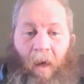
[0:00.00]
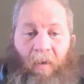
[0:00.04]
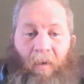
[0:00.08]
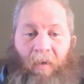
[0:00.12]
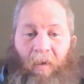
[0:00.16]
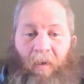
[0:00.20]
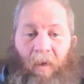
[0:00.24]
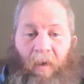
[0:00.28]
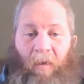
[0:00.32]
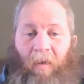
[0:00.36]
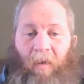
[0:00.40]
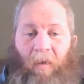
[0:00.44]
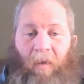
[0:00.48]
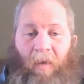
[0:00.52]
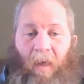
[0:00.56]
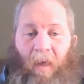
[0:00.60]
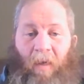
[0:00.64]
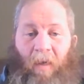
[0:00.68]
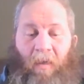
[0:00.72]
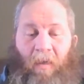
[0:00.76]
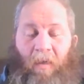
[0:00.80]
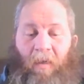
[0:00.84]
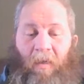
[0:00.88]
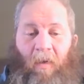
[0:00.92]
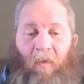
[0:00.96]
think that they
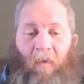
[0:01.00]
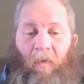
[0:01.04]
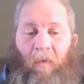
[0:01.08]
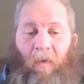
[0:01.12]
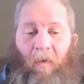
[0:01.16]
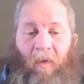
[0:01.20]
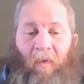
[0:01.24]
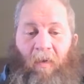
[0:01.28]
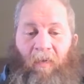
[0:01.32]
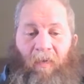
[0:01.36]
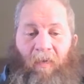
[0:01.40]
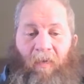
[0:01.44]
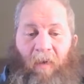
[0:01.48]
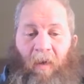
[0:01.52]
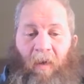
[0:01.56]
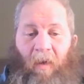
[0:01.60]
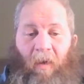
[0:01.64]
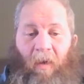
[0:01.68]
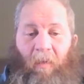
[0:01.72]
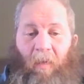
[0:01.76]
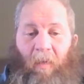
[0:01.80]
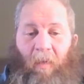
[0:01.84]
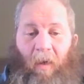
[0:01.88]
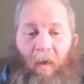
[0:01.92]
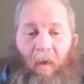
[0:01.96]
just don't want to offend
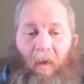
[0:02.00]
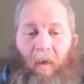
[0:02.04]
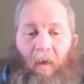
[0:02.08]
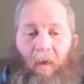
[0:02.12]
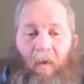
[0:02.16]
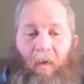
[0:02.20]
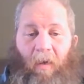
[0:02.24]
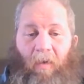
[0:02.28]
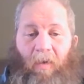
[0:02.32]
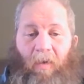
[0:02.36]
anybody, and